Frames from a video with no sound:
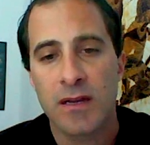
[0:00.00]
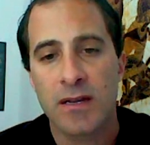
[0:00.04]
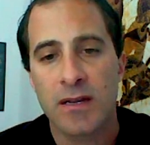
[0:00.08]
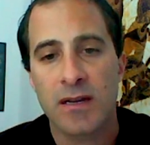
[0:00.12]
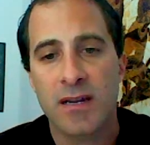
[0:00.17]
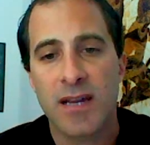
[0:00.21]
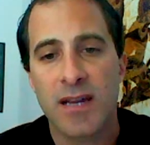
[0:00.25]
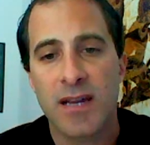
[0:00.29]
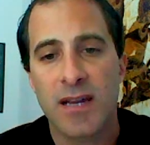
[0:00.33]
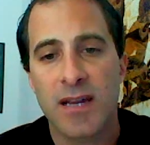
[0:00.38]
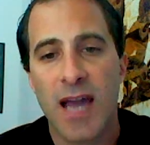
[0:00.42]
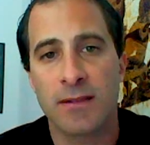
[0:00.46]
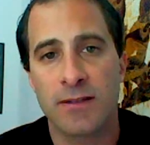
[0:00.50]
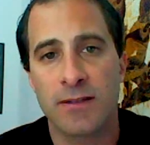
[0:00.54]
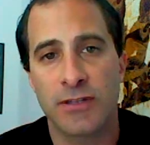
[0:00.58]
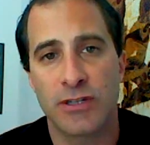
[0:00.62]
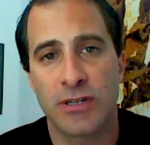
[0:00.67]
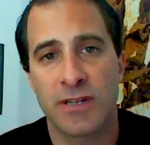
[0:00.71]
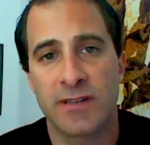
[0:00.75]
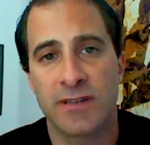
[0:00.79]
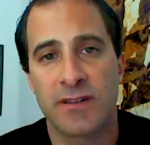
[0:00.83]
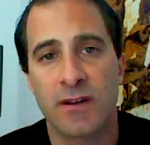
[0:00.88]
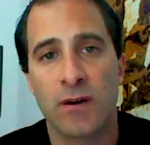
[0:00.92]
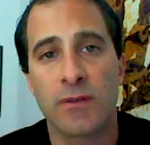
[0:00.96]
College and
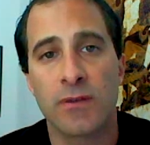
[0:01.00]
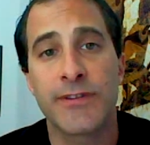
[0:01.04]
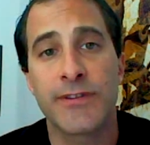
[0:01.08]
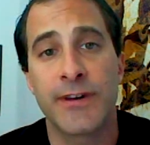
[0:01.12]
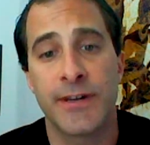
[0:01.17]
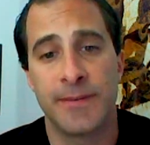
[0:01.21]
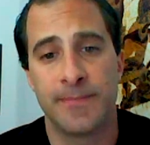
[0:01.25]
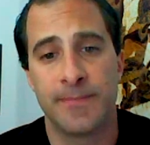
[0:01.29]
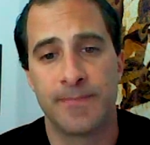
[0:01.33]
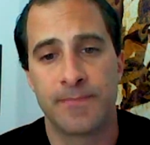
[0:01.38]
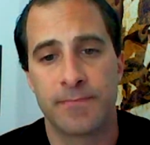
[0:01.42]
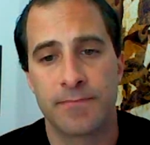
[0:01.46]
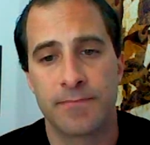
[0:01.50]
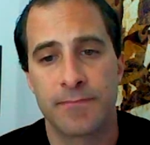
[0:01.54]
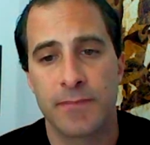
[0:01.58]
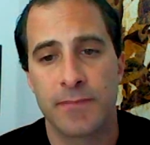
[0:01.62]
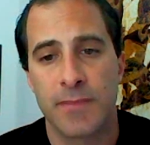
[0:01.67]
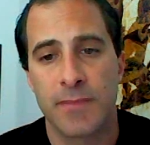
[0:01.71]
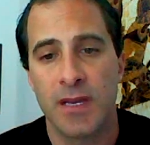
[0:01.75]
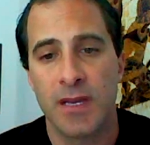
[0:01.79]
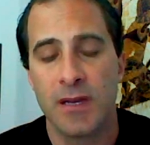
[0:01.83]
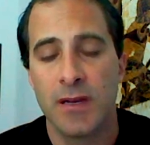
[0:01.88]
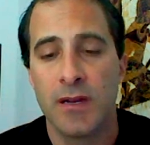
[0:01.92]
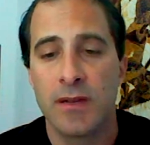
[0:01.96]
adulthood.
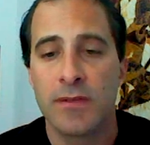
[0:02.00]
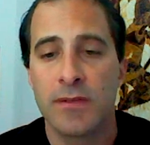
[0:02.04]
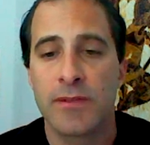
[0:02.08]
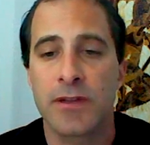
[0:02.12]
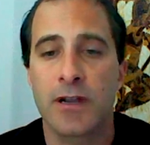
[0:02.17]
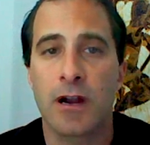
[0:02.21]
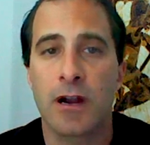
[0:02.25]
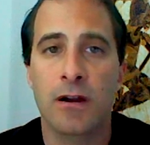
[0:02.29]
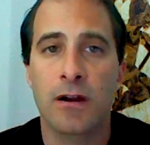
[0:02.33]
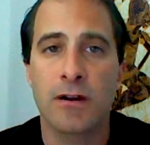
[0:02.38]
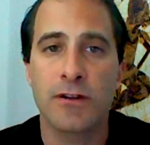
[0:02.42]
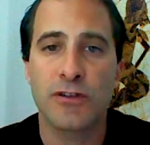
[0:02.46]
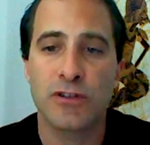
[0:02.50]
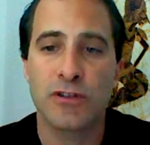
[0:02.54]
The current